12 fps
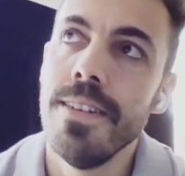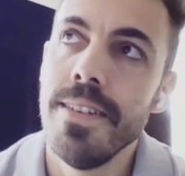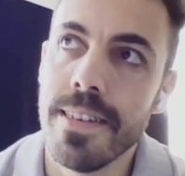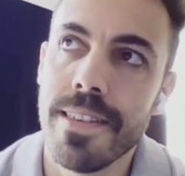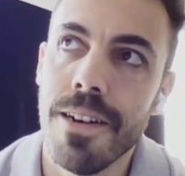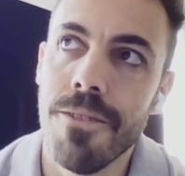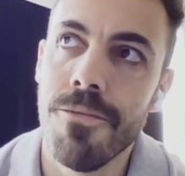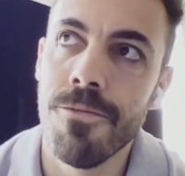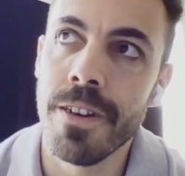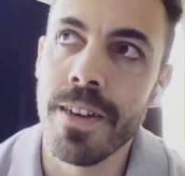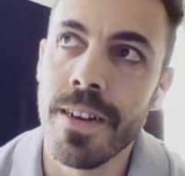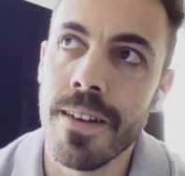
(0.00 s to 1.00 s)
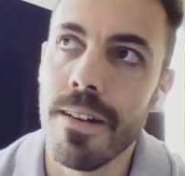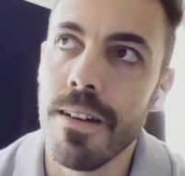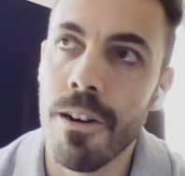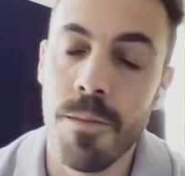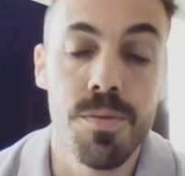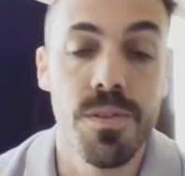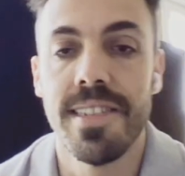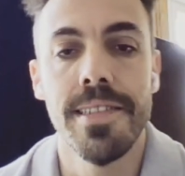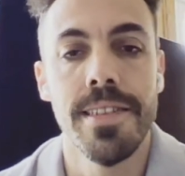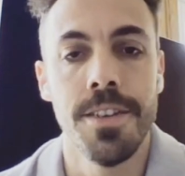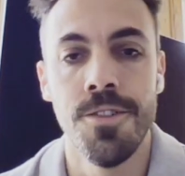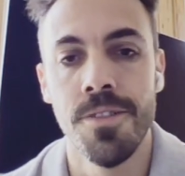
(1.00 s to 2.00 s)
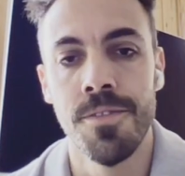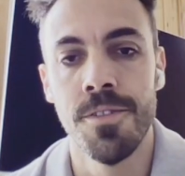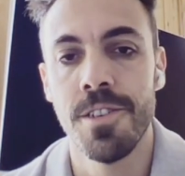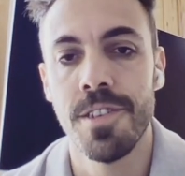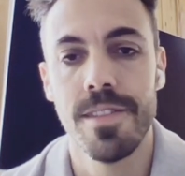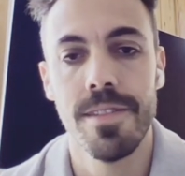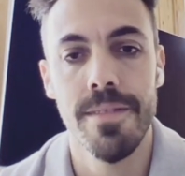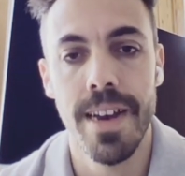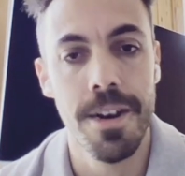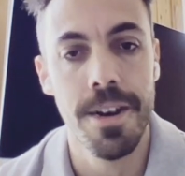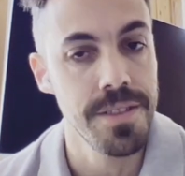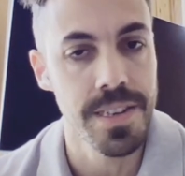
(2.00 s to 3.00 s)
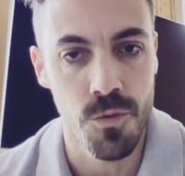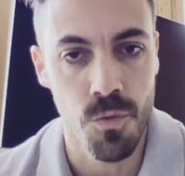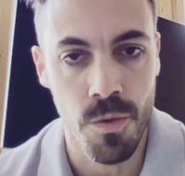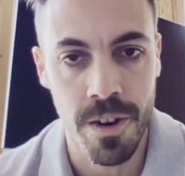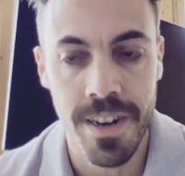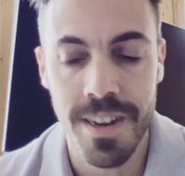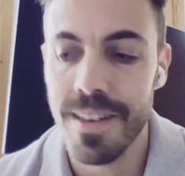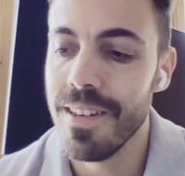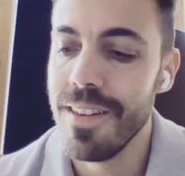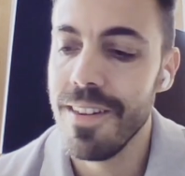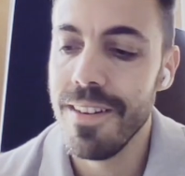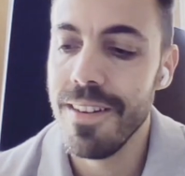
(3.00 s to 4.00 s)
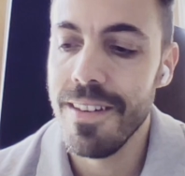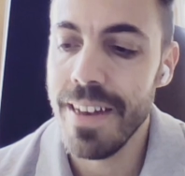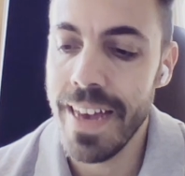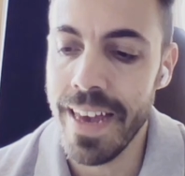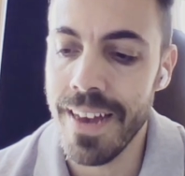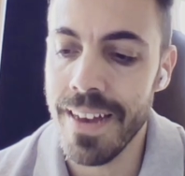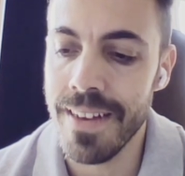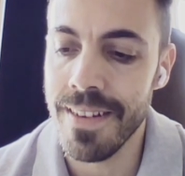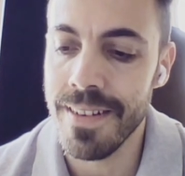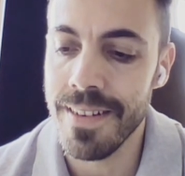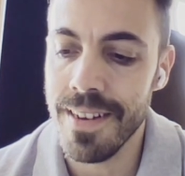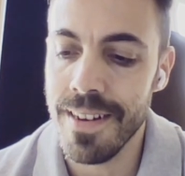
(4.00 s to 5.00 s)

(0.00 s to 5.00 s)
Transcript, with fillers: discovering our place in the universe, how things work, and